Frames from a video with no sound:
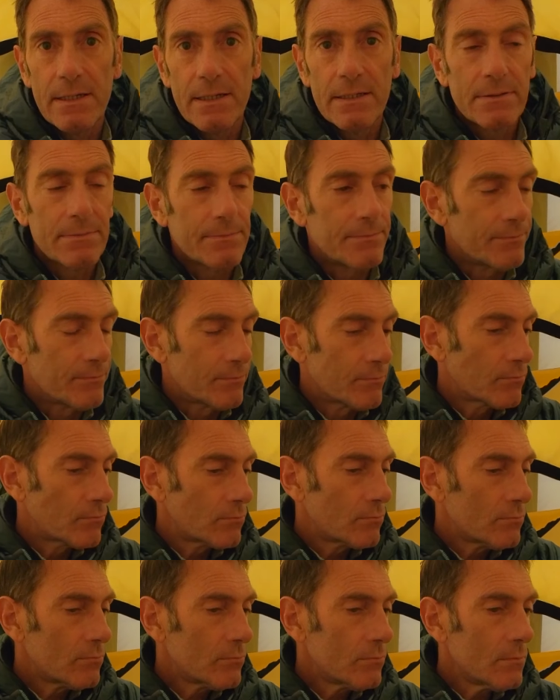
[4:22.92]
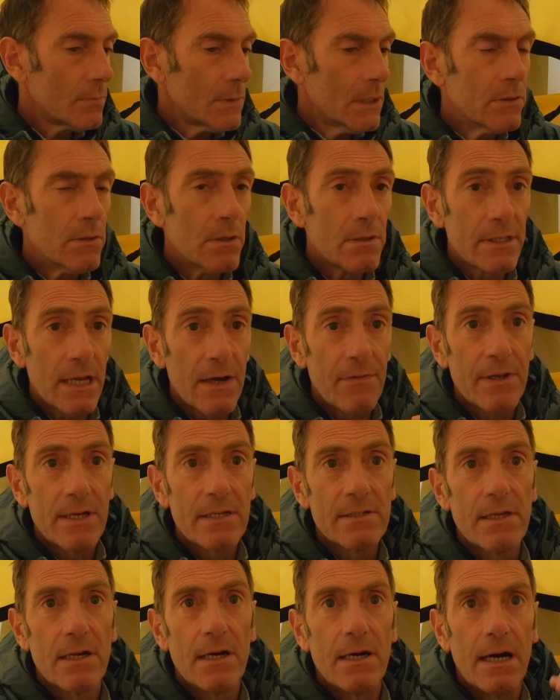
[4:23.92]
the tent, there definitely
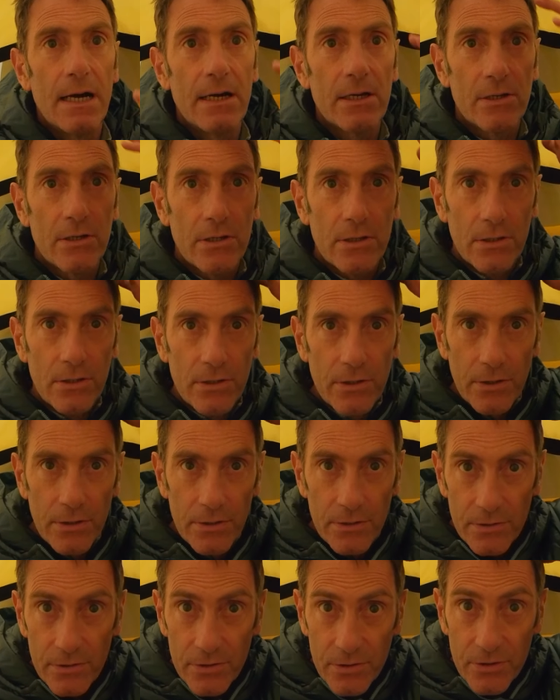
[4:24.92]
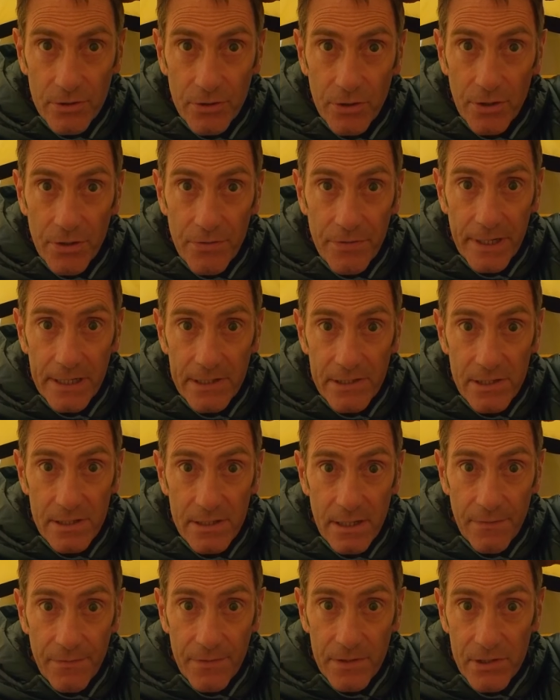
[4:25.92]
is a, a, good two or three inches
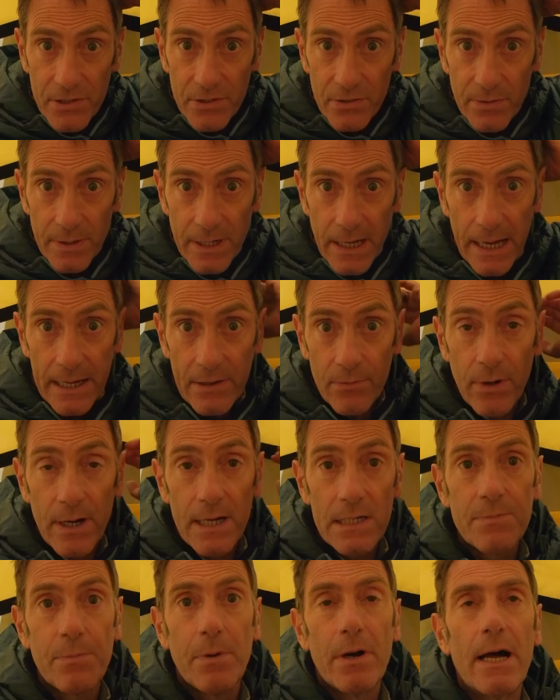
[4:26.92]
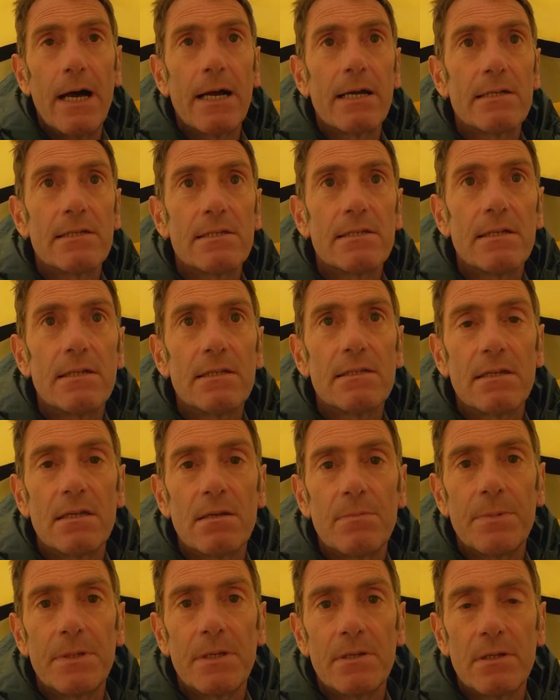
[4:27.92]
difference, you know, in height wise. But I can still sit
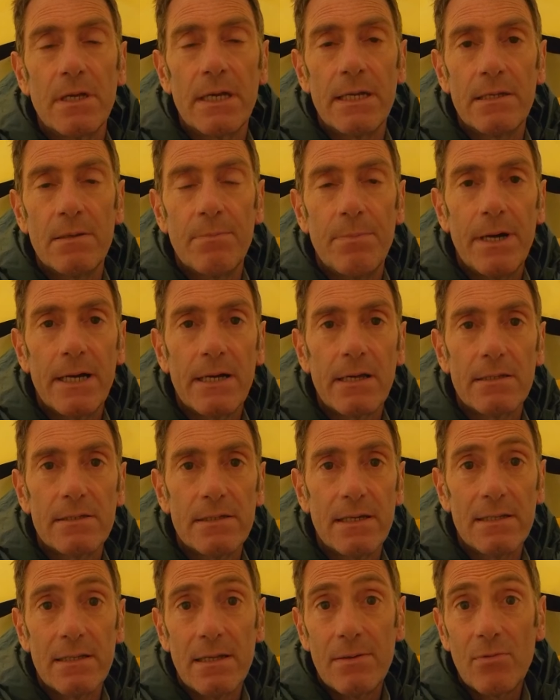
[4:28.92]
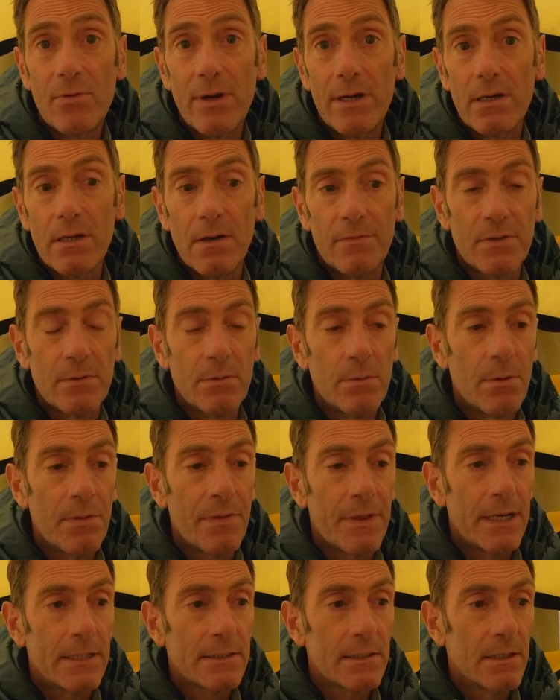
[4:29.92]
up in the in the back of the tent. I'm quite comfortable with
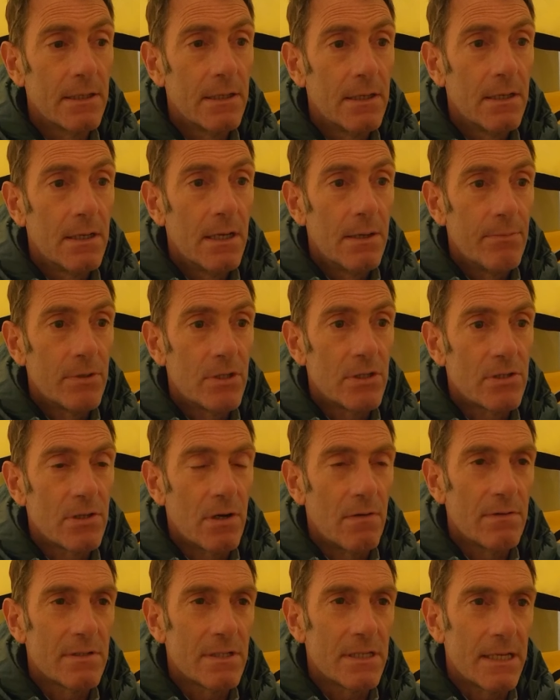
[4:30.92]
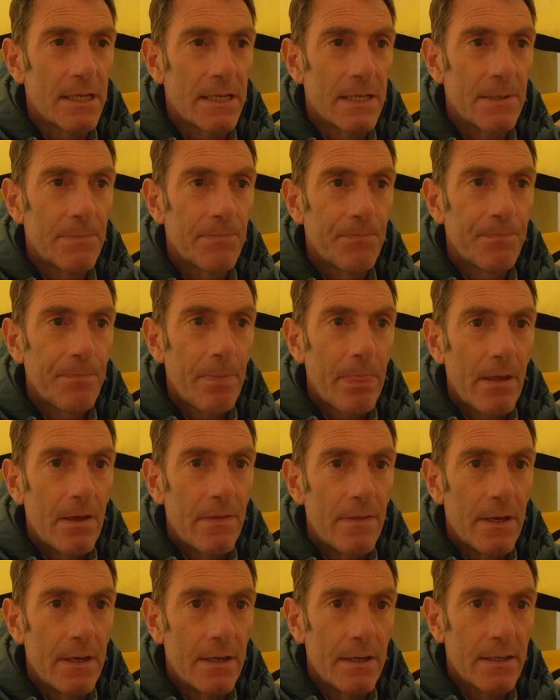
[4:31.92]
that. But just obviously,
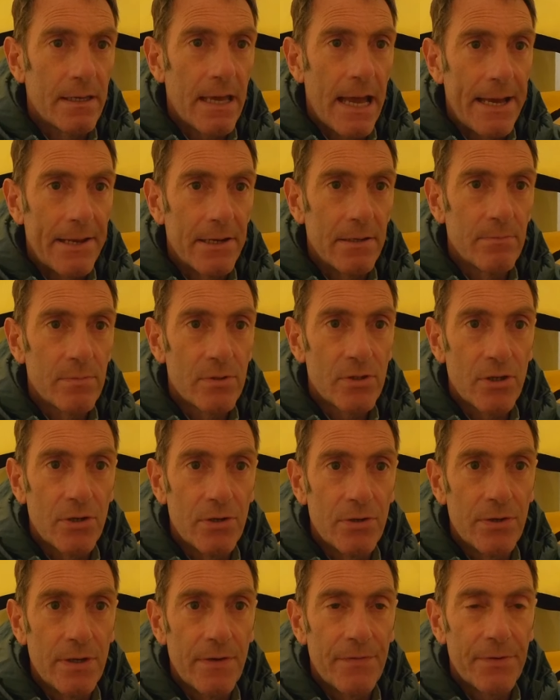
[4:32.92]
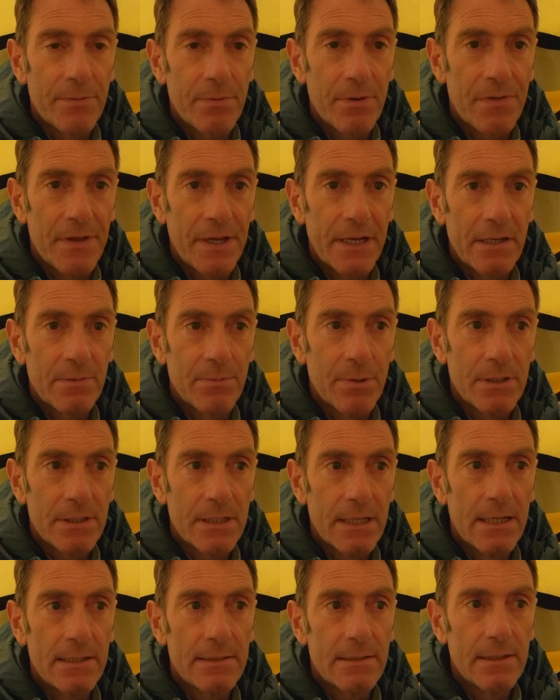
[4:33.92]
the Kaitum two, if you were thinking about
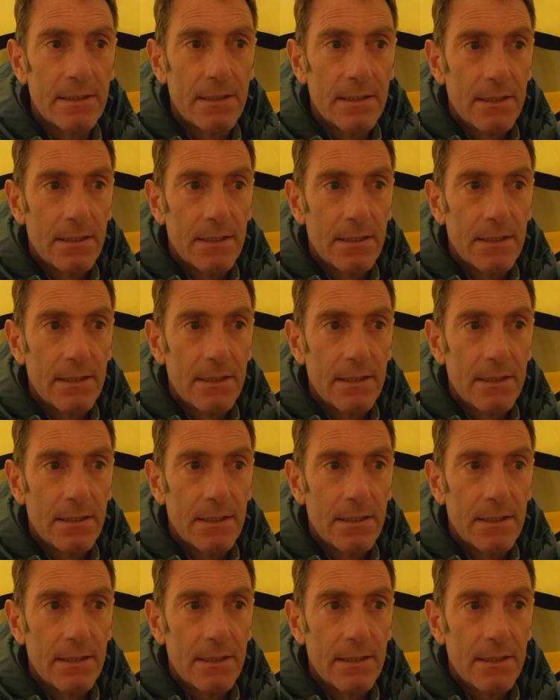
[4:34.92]
that,